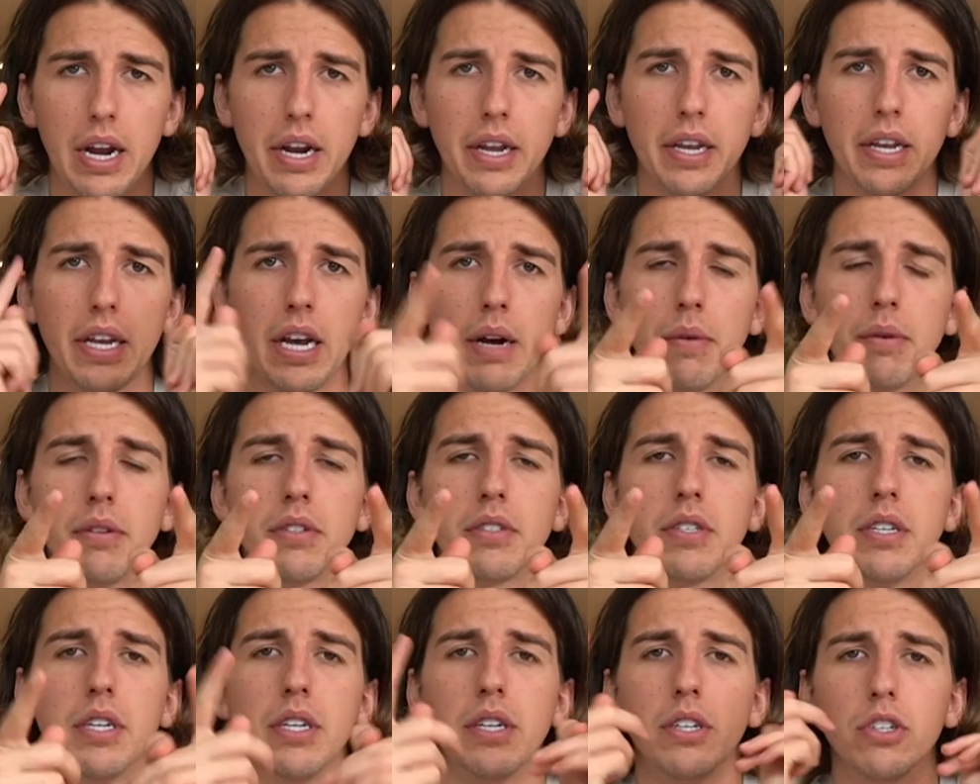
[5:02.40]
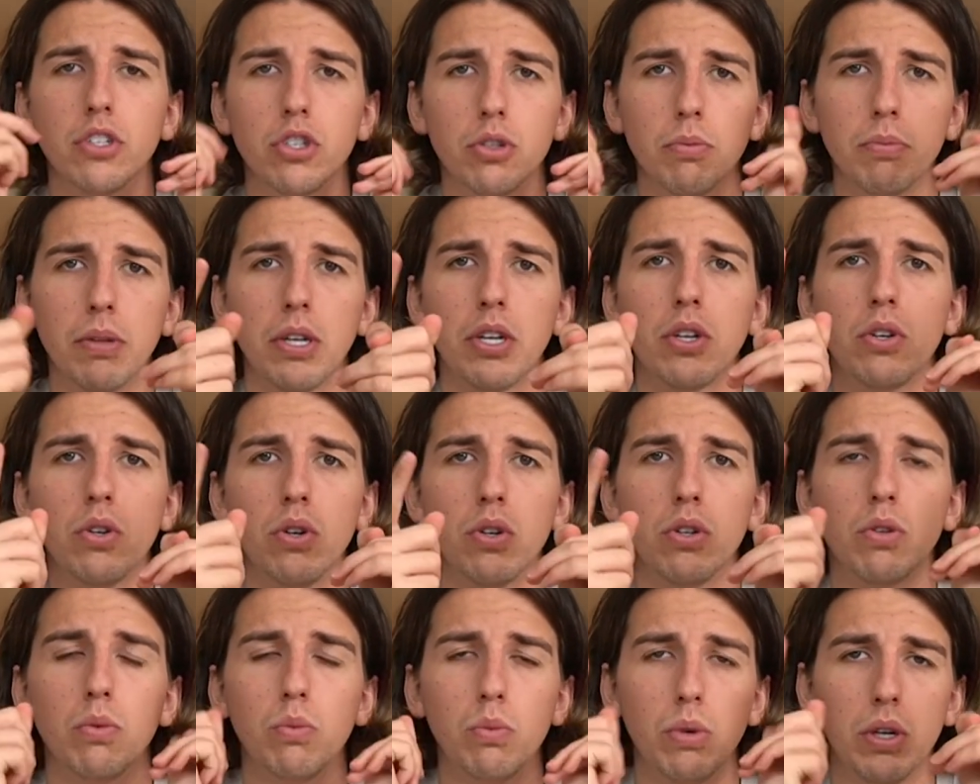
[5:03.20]
I can guarantee something
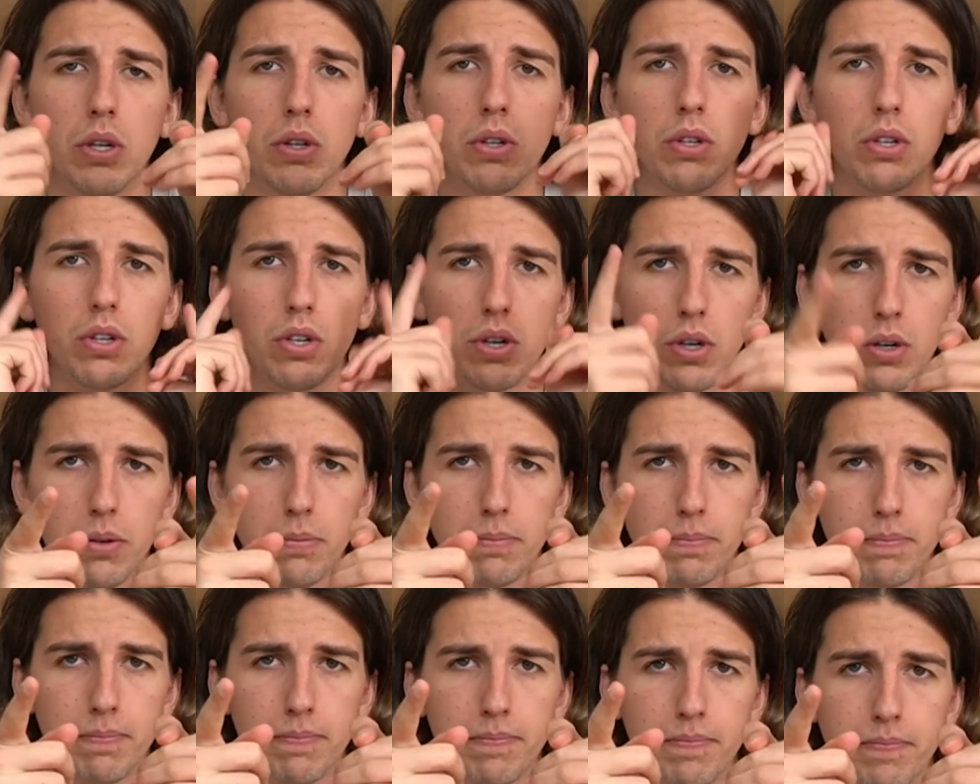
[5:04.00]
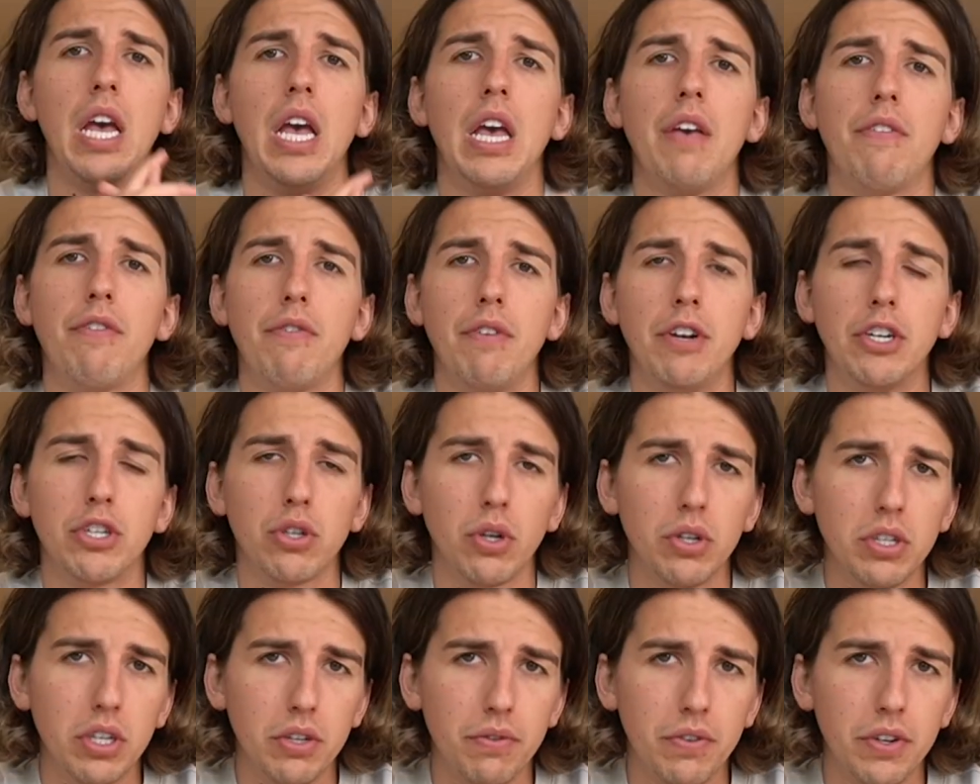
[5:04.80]
good will come. If you've
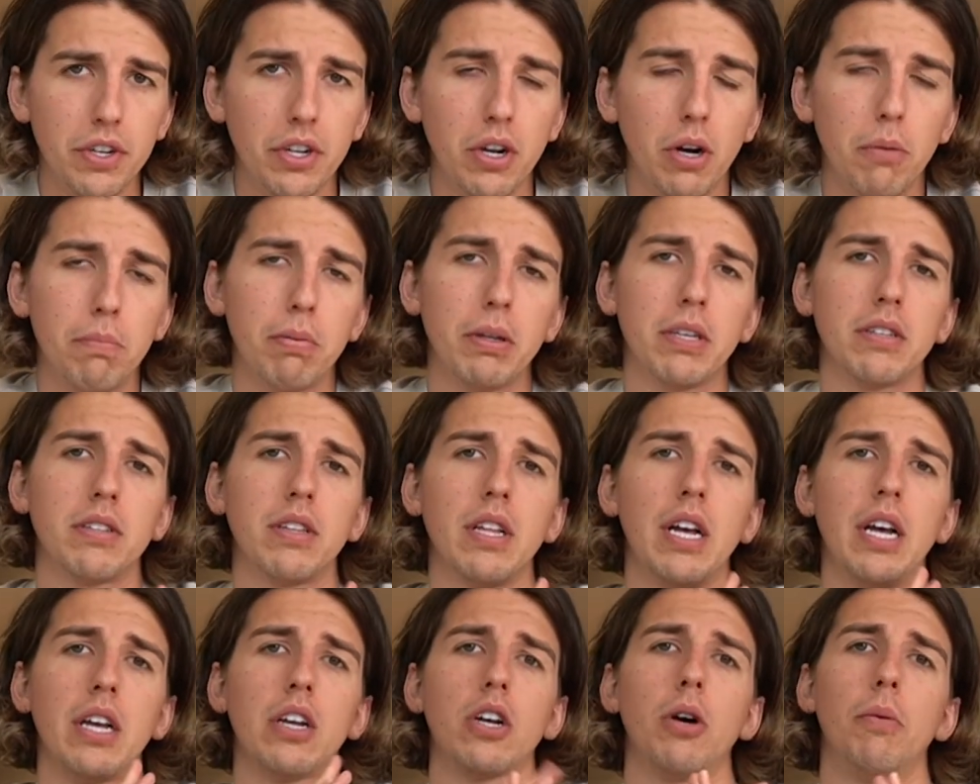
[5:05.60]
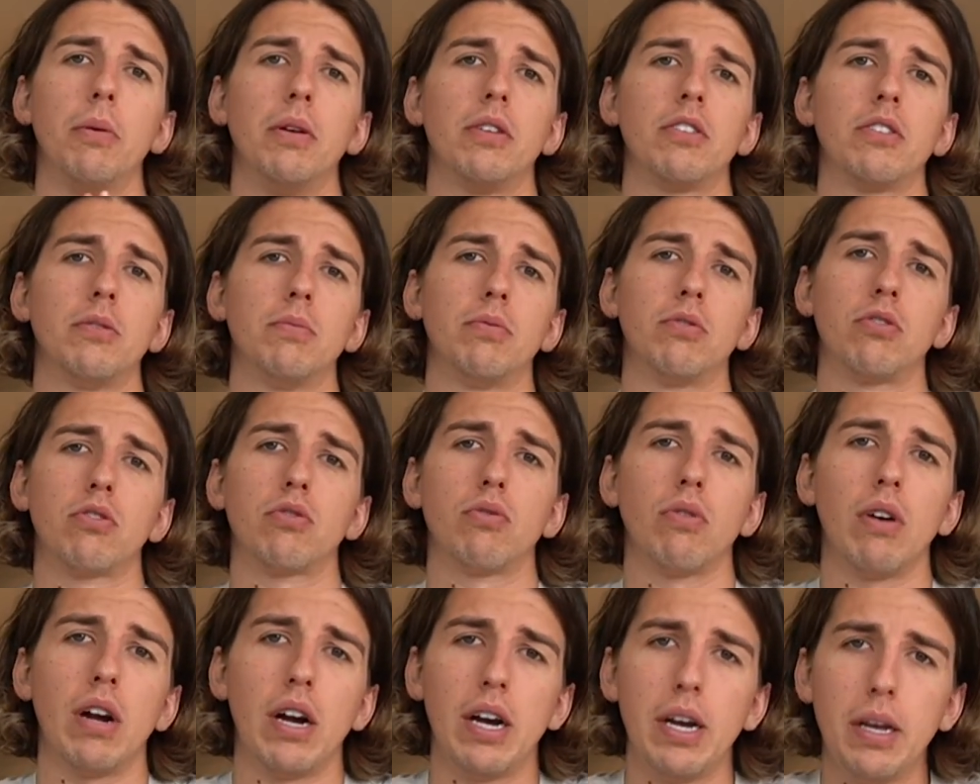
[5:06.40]
enjoyed this video, please like, comment,
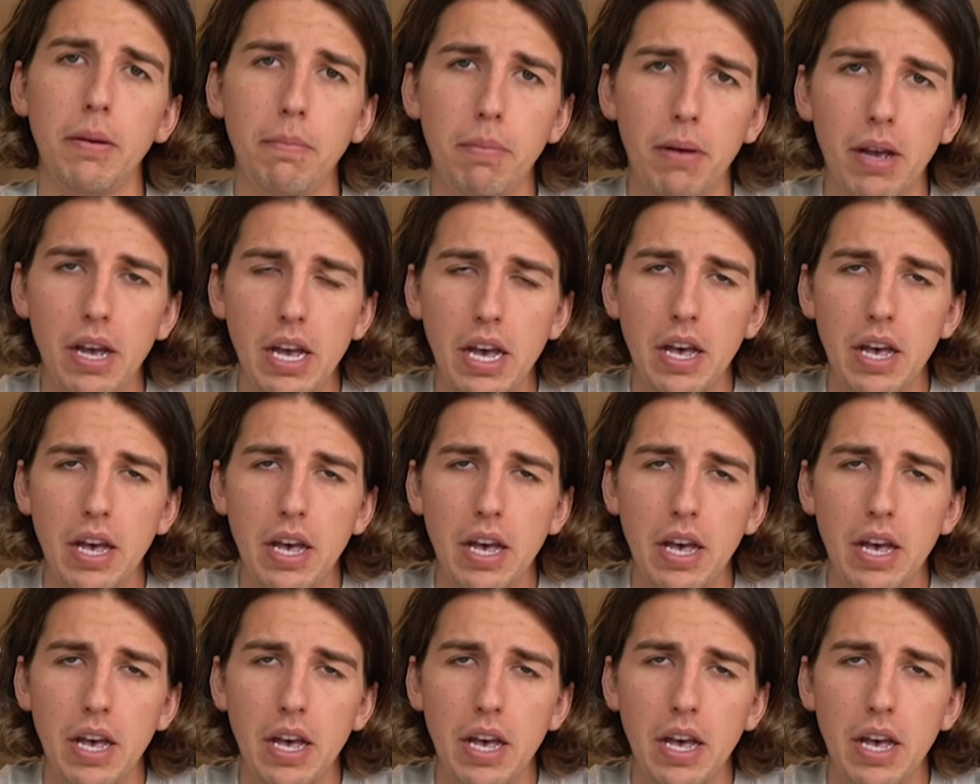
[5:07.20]
subscribe.